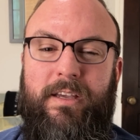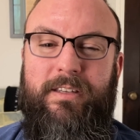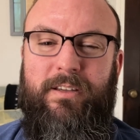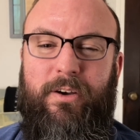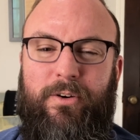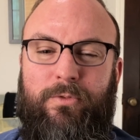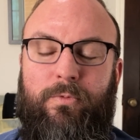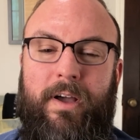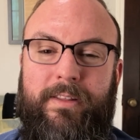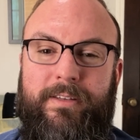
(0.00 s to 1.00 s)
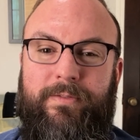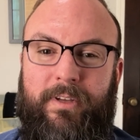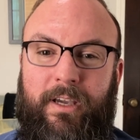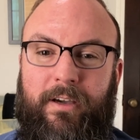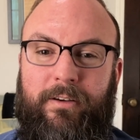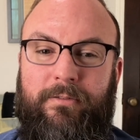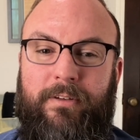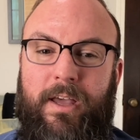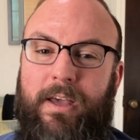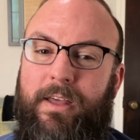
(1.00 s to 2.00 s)
So, why this video?
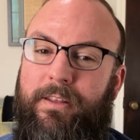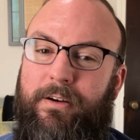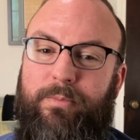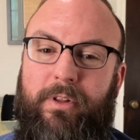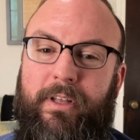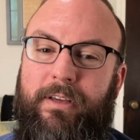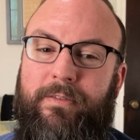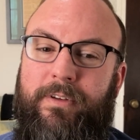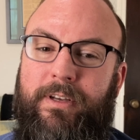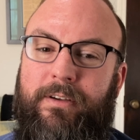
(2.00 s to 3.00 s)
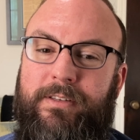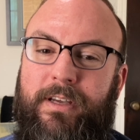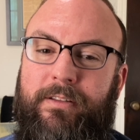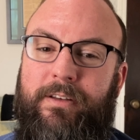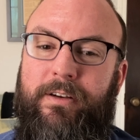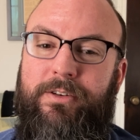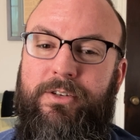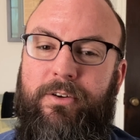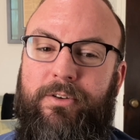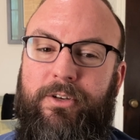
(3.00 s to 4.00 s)
There are plenty of videos out there
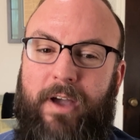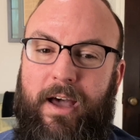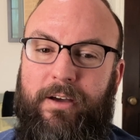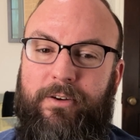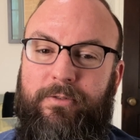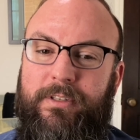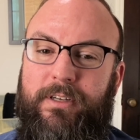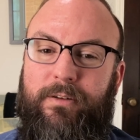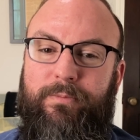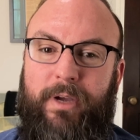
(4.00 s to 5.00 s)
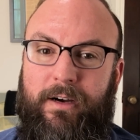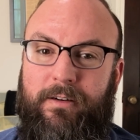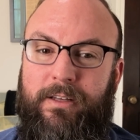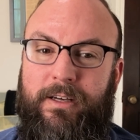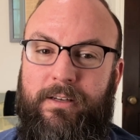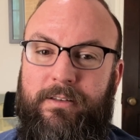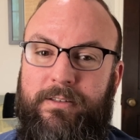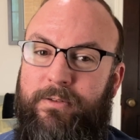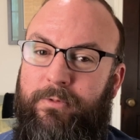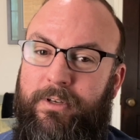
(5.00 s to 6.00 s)
showing you how to install Parallels
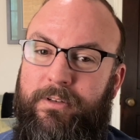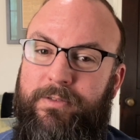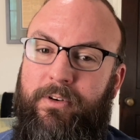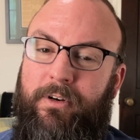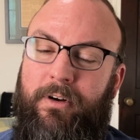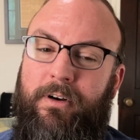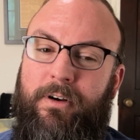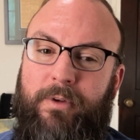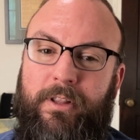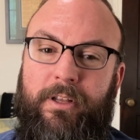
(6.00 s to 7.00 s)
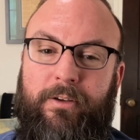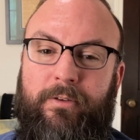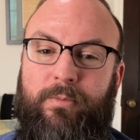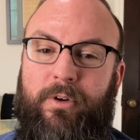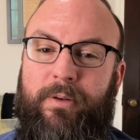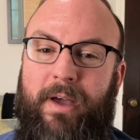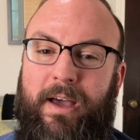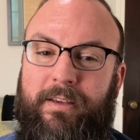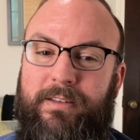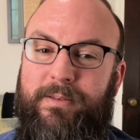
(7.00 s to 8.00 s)
and Windows for ARM on the new M1
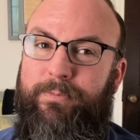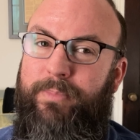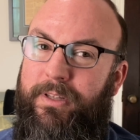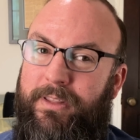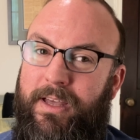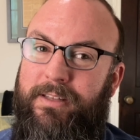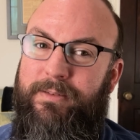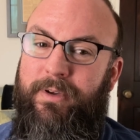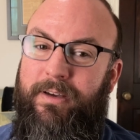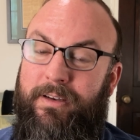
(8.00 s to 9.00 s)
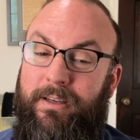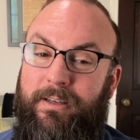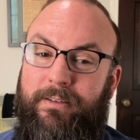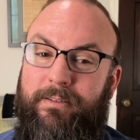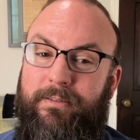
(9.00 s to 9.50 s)
Macs, but that's about it.